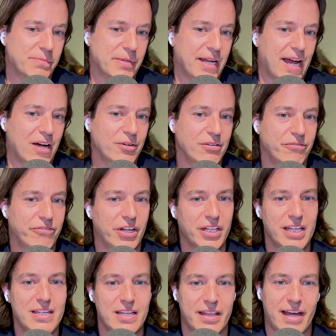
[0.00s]
but how he fell
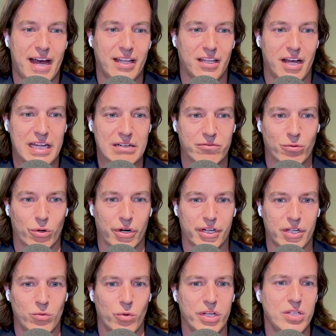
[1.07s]
into that line of
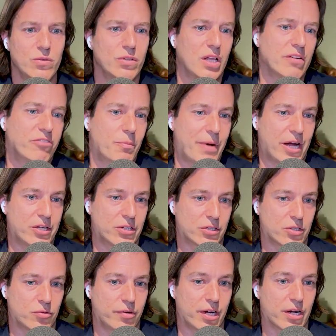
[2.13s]
work and what you love about your
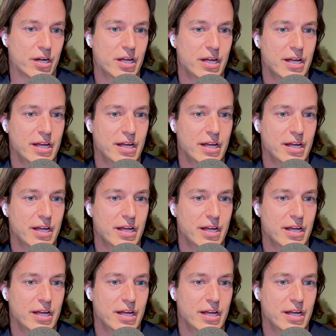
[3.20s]
career.